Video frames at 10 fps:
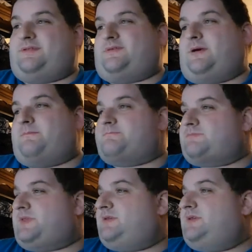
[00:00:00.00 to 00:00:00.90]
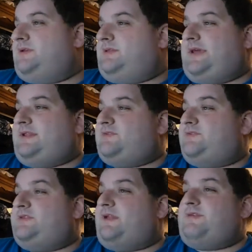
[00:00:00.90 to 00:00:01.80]
But that
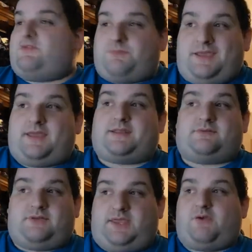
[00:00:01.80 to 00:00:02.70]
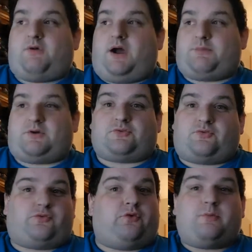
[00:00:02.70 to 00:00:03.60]
is David Spade and Dickie
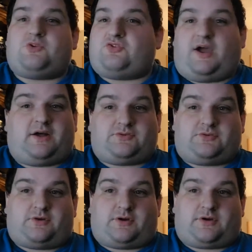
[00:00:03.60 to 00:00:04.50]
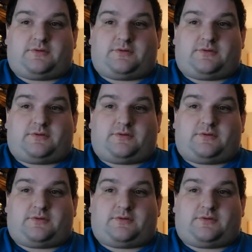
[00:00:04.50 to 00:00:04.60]
Roberts, former child star.